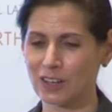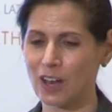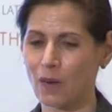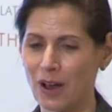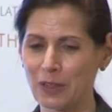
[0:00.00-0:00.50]

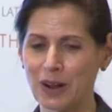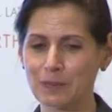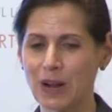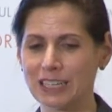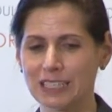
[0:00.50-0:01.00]
co-author
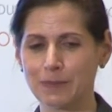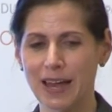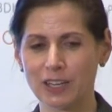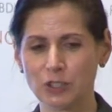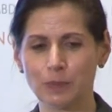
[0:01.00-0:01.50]
and project
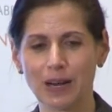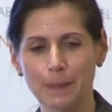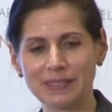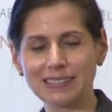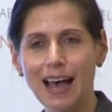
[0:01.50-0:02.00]
manager put
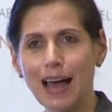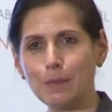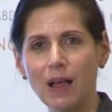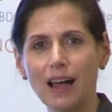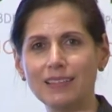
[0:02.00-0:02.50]
up a
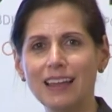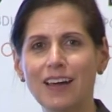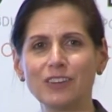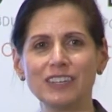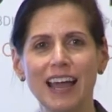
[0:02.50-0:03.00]
timeline the
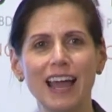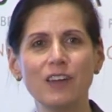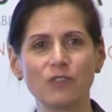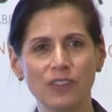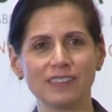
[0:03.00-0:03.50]
other
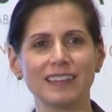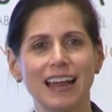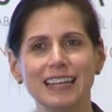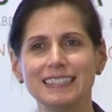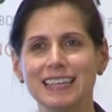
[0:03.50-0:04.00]
day for the
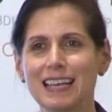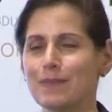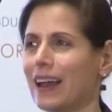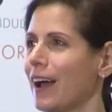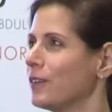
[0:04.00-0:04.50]
study
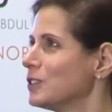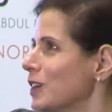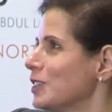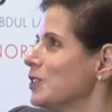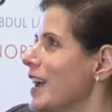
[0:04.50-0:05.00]
team and I was
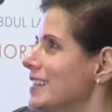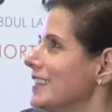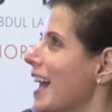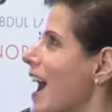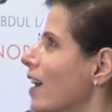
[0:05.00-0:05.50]
sort of
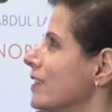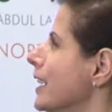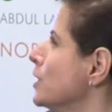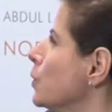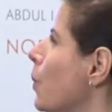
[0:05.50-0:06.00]
tracing out
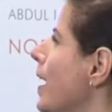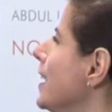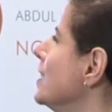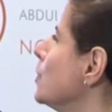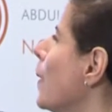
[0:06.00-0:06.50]
like
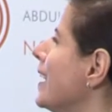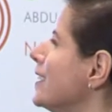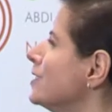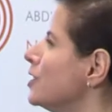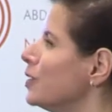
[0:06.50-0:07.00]

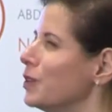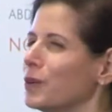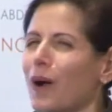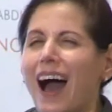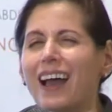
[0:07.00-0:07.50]

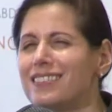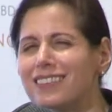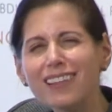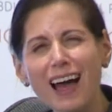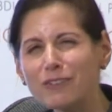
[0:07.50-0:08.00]
2022. I
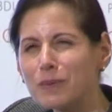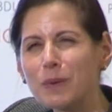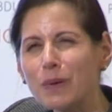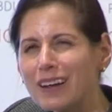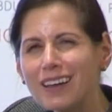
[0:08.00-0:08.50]
still have to
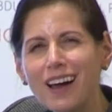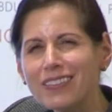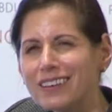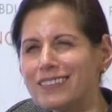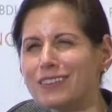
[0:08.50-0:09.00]
be working
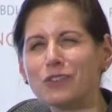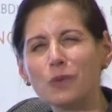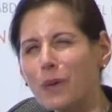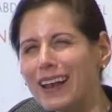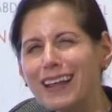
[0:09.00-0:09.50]
on this in
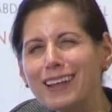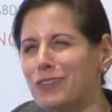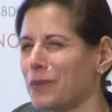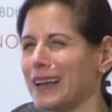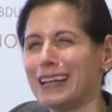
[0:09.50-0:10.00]

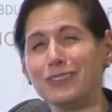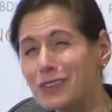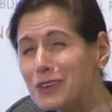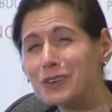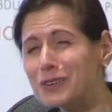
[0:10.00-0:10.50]

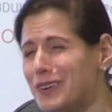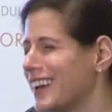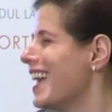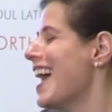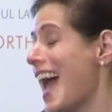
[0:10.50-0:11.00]

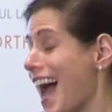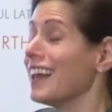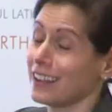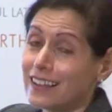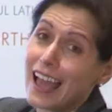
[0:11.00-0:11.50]
2022?
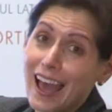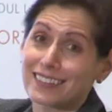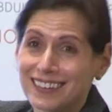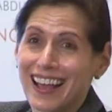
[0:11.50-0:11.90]
And yes,